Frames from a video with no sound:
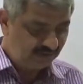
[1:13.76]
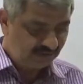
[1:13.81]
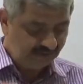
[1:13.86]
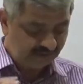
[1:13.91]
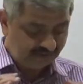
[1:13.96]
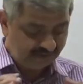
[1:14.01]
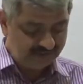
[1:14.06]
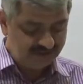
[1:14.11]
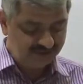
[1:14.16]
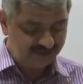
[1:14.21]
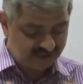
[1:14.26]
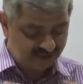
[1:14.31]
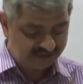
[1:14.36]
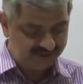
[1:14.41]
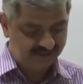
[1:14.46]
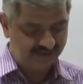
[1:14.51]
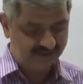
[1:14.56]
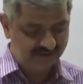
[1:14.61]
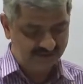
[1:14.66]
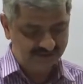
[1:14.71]
in
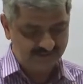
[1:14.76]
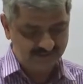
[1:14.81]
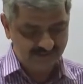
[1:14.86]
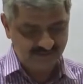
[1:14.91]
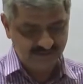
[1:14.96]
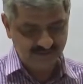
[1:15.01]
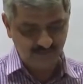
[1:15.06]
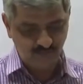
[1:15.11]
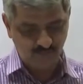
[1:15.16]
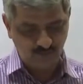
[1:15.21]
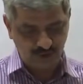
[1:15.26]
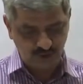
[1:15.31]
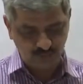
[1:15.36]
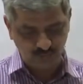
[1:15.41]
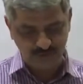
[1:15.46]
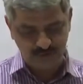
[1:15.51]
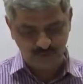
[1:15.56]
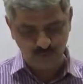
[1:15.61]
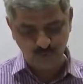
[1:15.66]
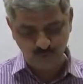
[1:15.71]
general what
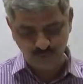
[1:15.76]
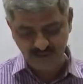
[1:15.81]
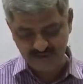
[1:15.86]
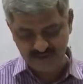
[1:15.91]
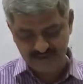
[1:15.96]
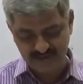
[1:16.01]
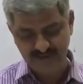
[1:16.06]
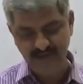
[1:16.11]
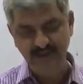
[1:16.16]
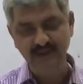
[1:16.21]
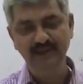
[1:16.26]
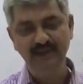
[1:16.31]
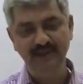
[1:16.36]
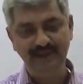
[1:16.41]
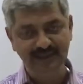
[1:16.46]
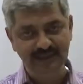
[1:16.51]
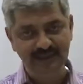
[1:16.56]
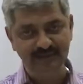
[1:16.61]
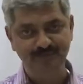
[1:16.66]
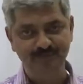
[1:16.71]
we do is
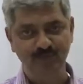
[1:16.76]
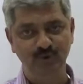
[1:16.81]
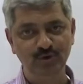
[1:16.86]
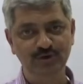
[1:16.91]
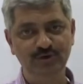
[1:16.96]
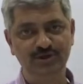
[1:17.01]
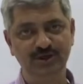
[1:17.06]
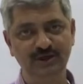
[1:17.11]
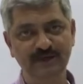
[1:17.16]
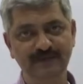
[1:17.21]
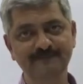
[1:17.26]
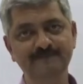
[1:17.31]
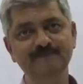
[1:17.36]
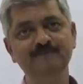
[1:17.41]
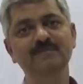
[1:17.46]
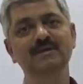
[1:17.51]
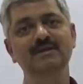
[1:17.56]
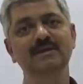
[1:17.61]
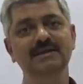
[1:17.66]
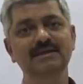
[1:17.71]
input
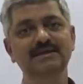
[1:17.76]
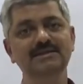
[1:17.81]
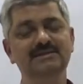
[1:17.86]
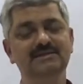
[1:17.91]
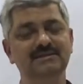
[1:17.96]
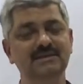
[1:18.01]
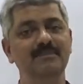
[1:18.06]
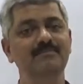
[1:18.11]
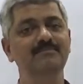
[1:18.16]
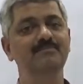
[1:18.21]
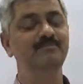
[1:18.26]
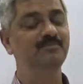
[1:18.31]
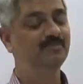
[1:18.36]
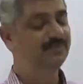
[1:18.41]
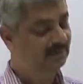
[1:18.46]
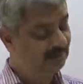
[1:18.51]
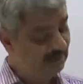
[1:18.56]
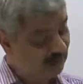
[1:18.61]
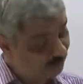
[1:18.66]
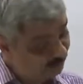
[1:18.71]
is some.
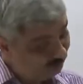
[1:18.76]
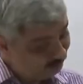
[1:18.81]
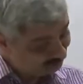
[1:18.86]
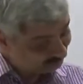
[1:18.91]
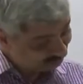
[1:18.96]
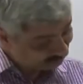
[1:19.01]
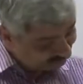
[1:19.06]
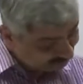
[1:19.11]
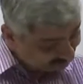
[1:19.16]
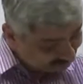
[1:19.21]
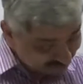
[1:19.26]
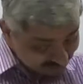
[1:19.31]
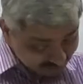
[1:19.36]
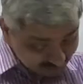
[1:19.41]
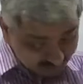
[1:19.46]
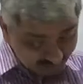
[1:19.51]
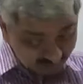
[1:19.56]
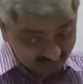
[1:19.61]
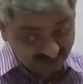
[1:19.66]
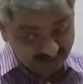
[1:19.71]
Now
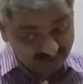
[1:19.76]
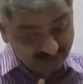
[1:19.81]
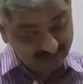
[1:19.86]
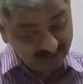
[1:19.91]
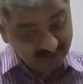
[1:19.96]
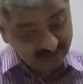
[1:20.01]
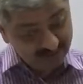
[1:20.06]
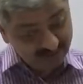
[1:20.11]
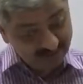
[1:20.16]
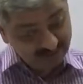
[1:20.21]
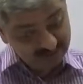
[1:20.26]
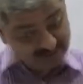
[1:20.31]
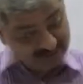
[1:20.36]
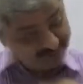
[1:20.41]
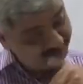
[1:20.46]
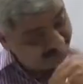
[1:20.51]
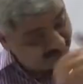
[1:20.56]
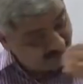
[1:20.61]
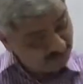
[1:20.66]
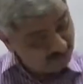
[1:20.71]

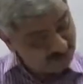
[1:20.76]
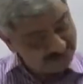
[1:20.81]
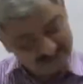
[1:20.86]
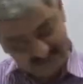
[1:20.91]
in previous